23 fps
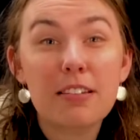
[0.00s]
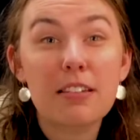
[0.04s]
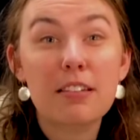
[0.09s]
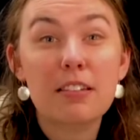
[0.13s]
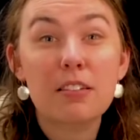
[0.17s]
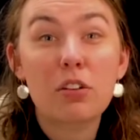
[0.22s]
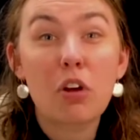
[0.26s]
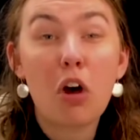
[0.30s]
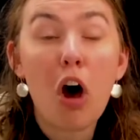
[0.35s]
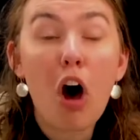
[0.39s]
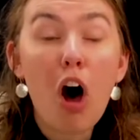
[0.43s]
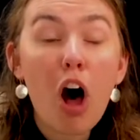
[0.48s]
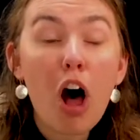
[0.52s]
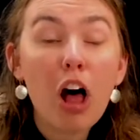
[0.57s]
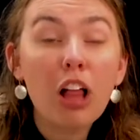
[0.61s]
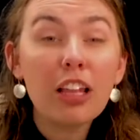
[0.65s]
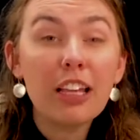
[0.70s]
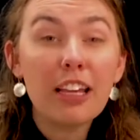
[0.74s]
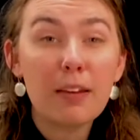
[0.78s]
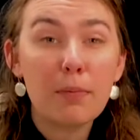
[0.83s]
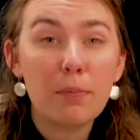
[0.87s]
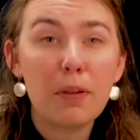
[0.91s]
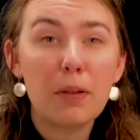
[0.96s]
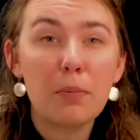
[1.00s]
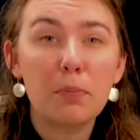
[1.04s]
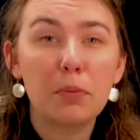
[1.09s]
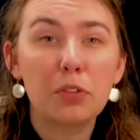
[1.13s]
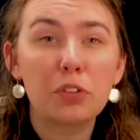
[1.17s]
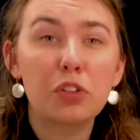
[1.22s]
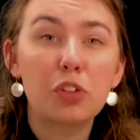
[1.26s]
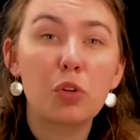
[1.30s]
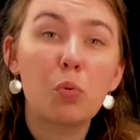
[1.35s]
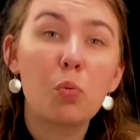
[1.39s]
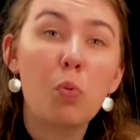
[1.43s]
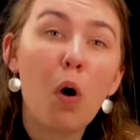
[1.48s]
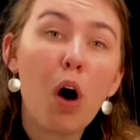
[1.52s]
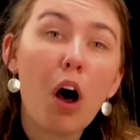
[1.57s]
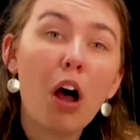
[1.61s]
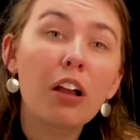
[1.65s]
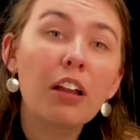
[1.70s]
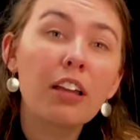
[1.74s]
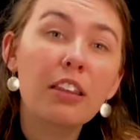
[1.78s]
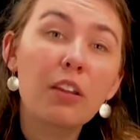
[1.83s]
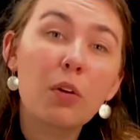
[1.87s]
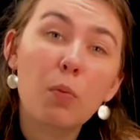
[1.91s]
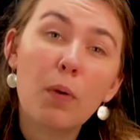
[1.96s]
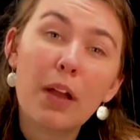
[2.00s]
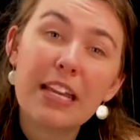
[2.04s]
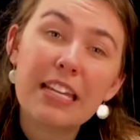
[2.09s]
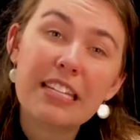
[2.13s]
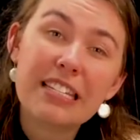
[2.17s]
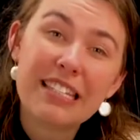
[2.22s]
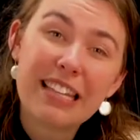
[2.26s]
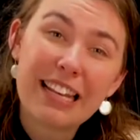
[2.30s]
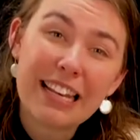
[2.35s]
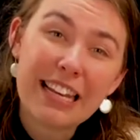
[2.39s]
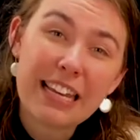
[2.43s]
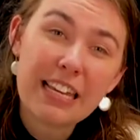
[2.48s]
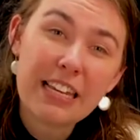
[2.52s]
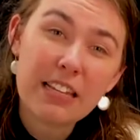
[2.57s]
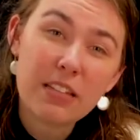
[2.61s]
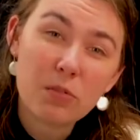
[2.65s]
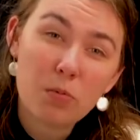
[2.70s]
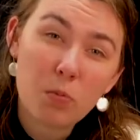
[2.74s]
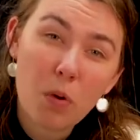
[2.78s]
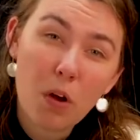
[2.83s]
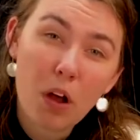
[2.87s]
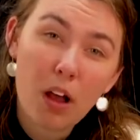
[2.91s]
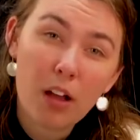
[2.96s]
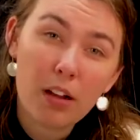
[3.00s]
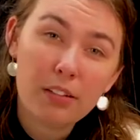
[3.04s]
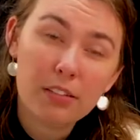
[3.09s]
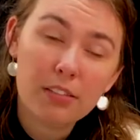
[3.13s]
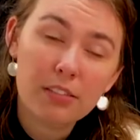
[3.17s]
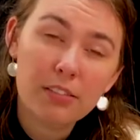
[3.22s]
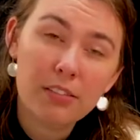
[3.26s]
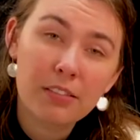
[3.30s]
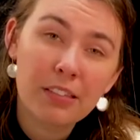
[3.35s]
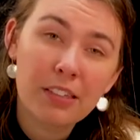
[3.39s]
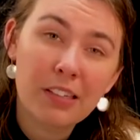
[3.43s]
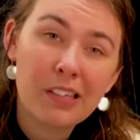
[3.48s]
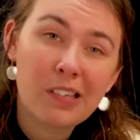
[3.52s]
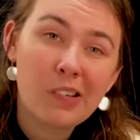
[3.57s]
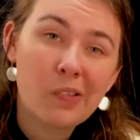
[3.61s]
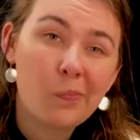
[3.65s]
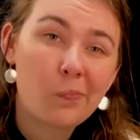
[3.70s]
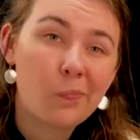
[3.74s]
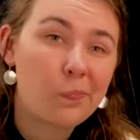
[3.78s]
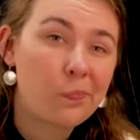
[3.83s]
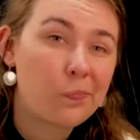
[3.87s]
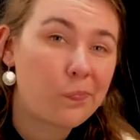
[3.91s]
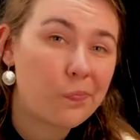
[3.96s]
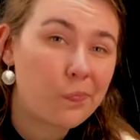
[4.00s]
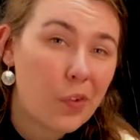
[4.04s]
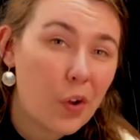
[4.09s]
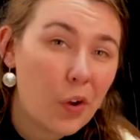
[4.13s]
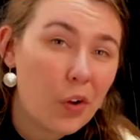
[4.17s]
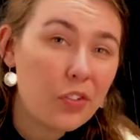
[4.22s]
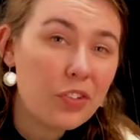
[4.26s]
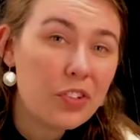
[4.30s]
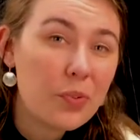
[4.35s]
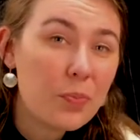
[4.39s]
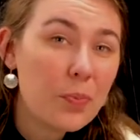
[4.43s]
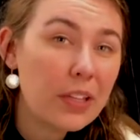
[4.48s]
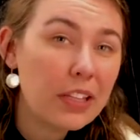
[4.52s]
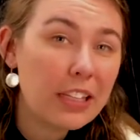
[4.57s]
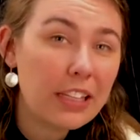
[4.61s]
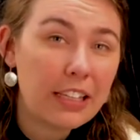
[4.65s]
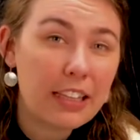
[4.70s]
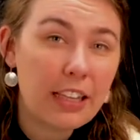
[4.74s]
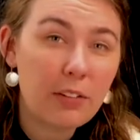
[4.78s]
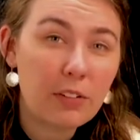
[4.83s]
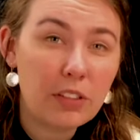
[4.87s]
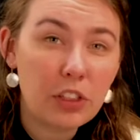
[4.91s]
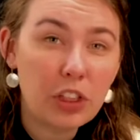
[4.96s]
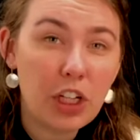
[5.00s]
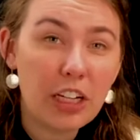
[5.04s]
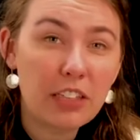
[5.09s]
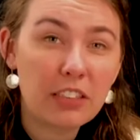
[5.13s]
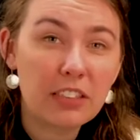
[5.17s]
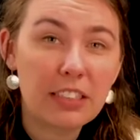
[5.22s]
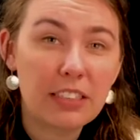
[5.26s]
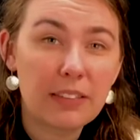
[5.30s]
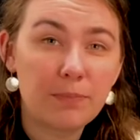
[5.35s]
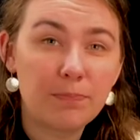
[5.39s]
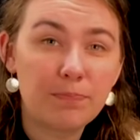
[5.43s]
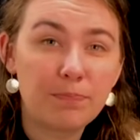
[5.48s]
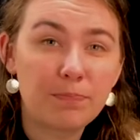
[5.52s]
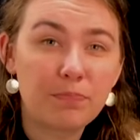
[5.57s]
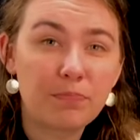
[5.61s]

is calling people to walk in the ways that he has walked, ultimately they reject him.